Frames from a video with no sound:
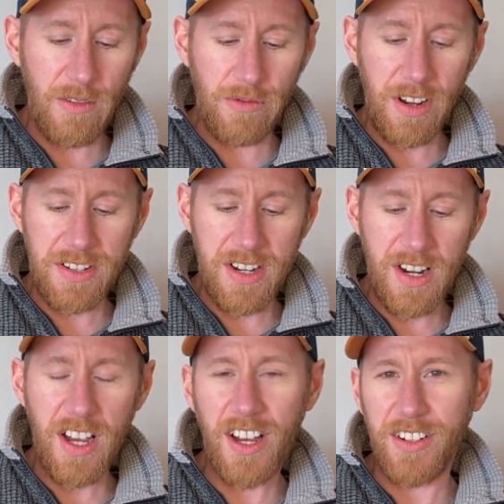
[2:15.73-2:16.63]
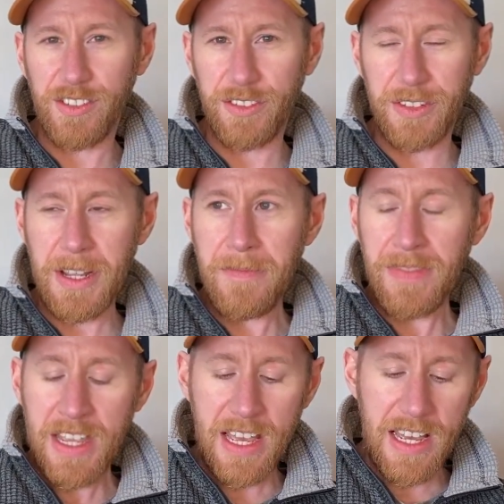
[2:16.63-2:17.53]
Roz and Arnold,
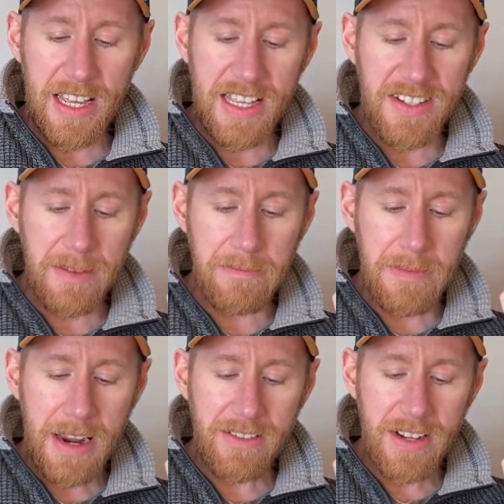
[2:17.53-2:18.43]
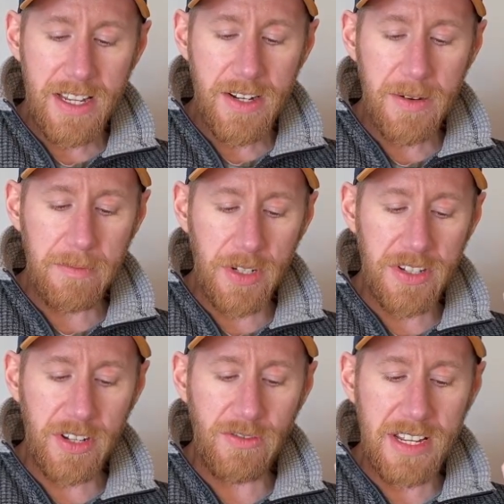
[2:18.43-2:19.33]
is that Marion
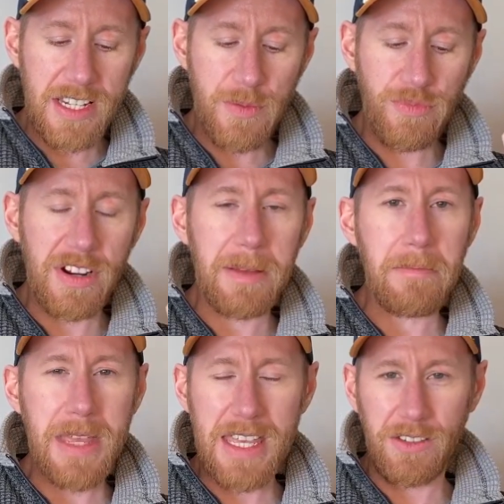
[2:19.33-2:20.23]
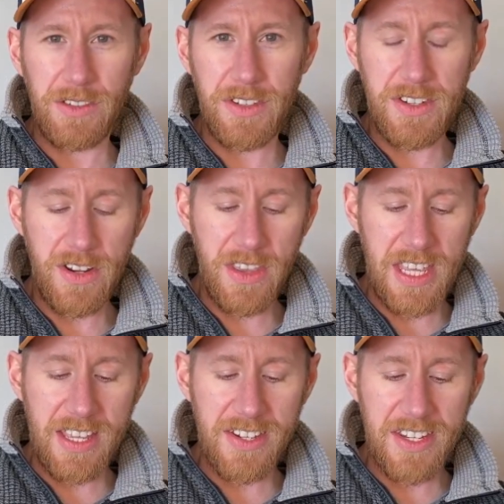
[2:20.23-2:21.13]
must agree to bring meals to
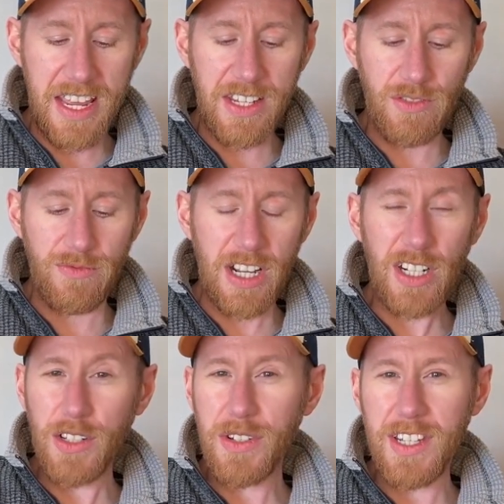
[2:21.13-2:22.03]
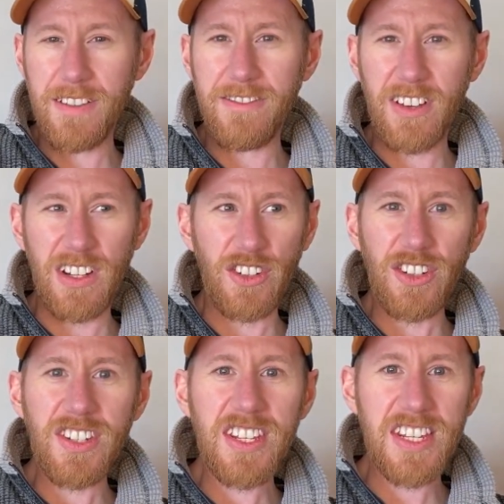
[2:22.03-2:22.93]
the estate's reclusive and
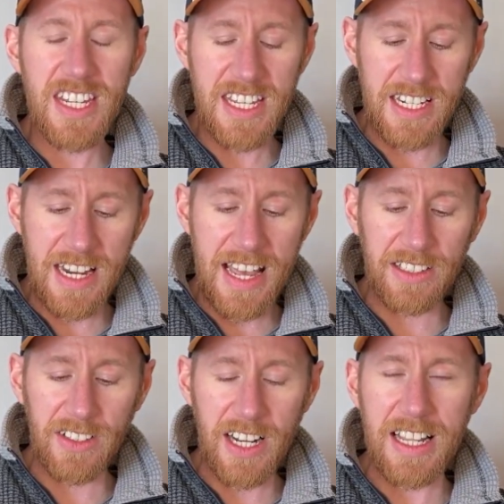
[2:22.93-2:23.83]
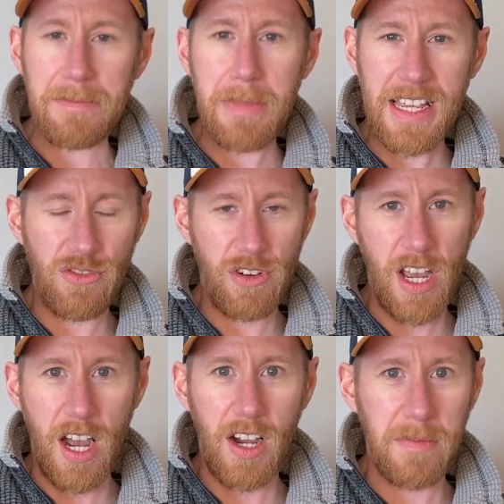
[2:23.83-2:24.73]
unseen elderly
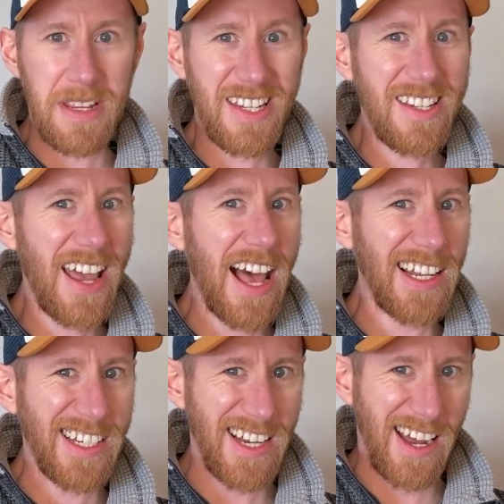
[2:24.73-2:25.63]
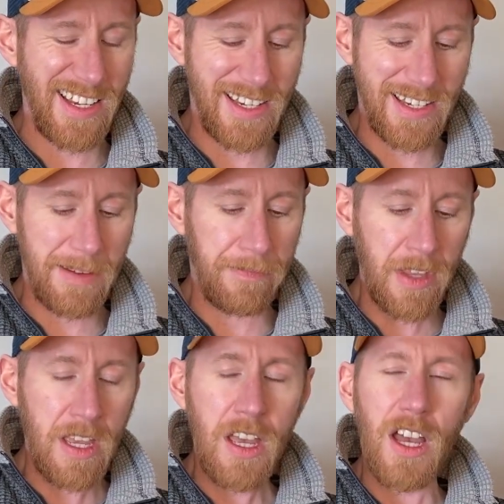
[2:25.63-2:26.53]
matriarch, Mrs. Allardyce,
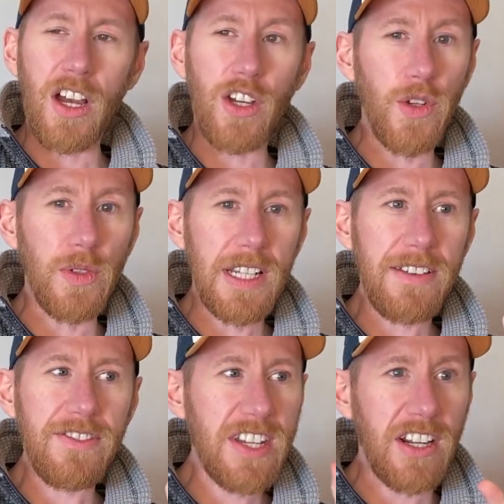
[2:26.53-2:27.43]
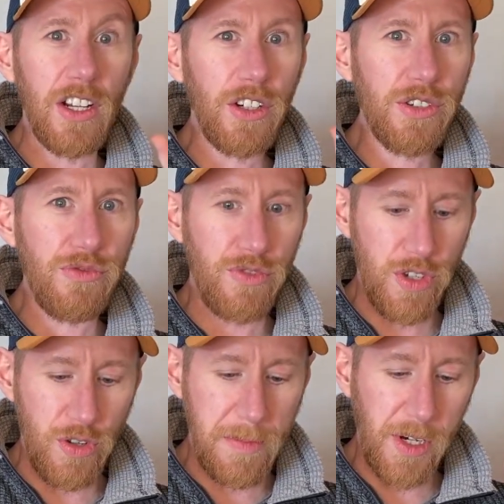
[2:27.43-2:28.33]
who lives in a locked
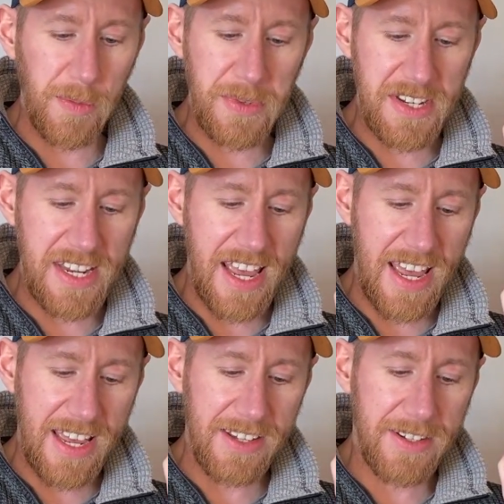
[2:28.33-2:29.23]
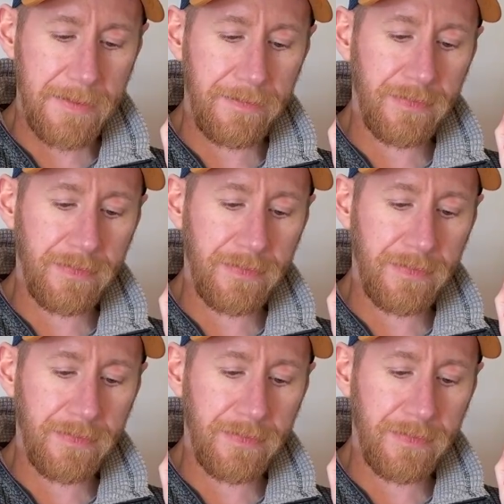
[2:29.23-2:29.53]
room upstairs.